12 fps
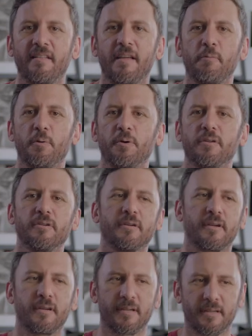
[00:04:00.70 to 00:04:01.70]
they will
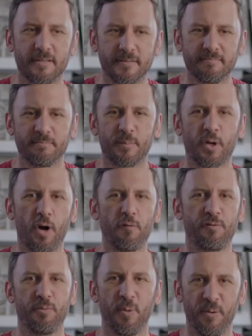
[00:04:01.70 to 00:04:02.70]
look
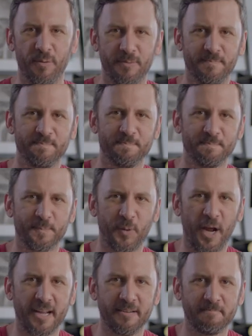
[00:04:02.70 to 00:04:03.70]
comfortable,
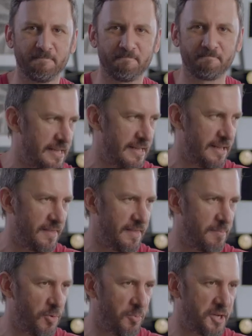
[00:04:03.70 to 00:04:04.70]
right?
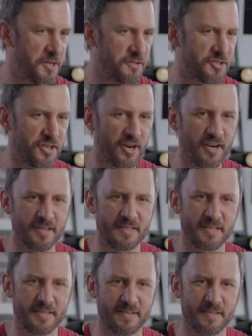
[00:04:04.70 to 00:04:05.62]
The moment you start